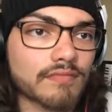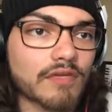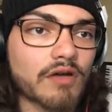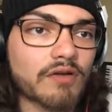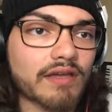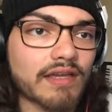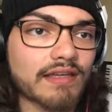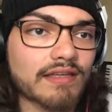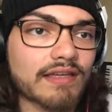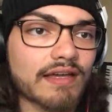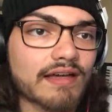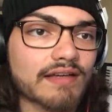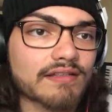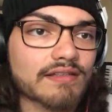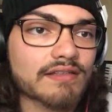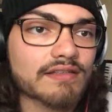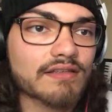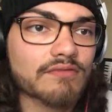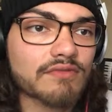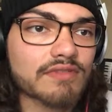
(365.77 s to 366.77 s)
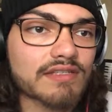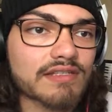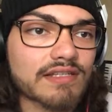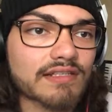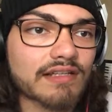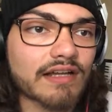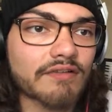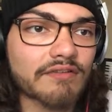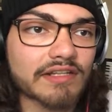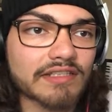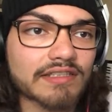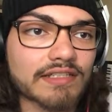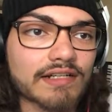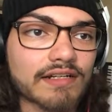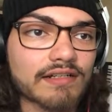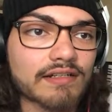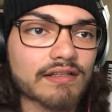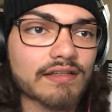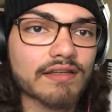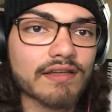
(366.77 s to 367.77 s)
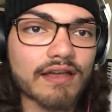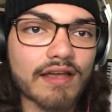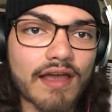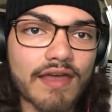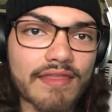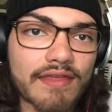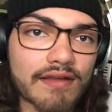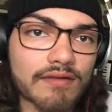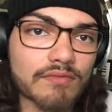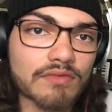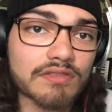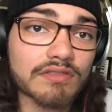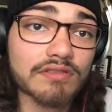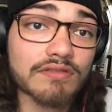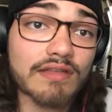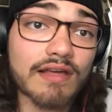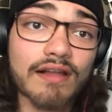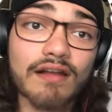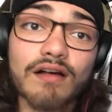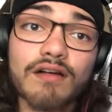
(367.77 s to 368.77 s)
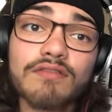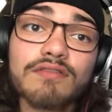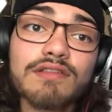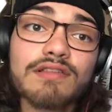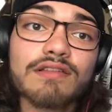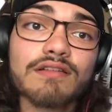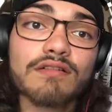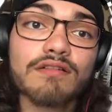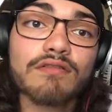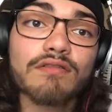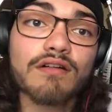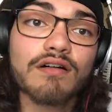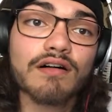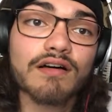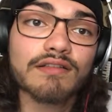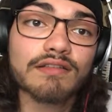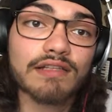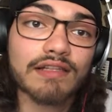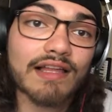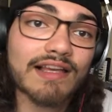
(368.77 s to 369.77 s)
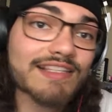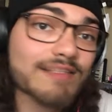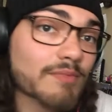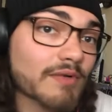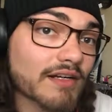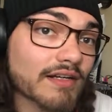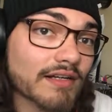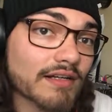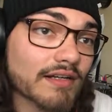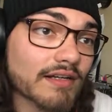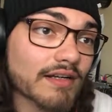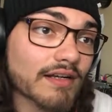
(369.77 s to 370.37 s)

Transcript: Okay, yeah, so we'll stick that right there. And then we'll do that also on the last part.